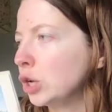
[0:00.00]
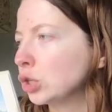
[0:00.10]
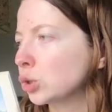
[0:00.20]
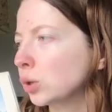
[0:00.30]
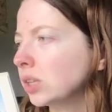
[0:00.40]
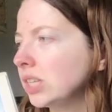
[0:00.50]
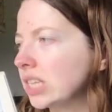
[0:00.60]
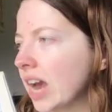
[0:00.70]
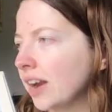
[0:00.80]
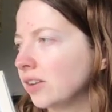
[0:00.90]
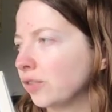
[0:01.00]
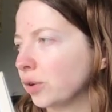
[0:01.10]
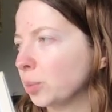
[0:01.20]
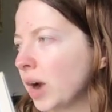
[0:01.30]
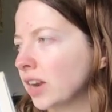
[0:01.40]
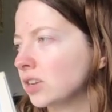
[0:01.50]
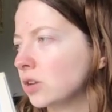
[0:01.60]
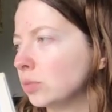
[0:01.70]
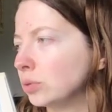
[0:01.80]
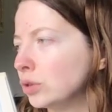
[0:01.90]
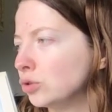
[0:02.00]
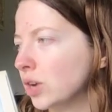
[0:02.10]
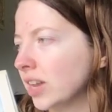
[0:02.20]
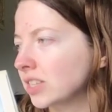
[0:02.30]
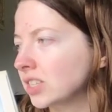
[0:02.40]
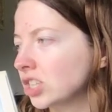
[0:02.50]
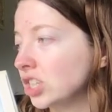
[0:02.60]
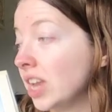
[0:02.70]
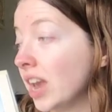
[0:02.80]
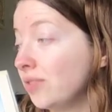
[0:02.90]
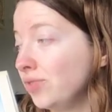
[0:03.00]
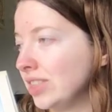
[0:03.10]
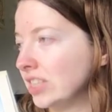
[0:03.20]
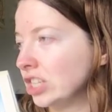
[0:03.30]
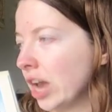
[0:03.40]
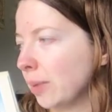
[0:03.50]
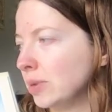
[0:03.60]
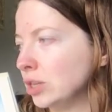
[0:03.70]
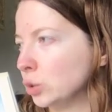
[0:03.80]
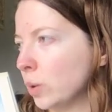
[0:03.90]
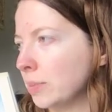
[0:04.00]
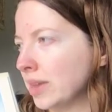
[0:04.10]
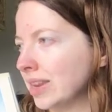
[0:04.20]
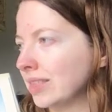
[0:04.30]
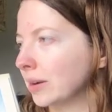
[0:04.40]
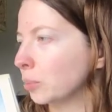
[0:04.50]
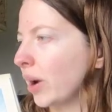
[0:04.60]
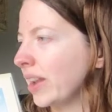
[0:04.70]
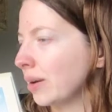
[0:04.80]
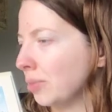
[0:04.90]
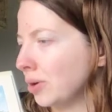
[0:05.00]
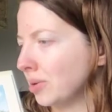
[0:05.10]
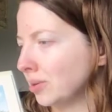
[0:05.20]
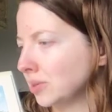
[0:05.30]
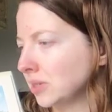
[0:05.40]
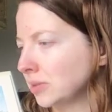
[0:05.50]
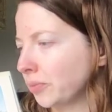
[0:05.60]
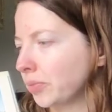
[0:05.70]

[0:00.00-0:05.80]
Sorely tired of her practical blue dress, she envied the Japanese women in their bright kimonos.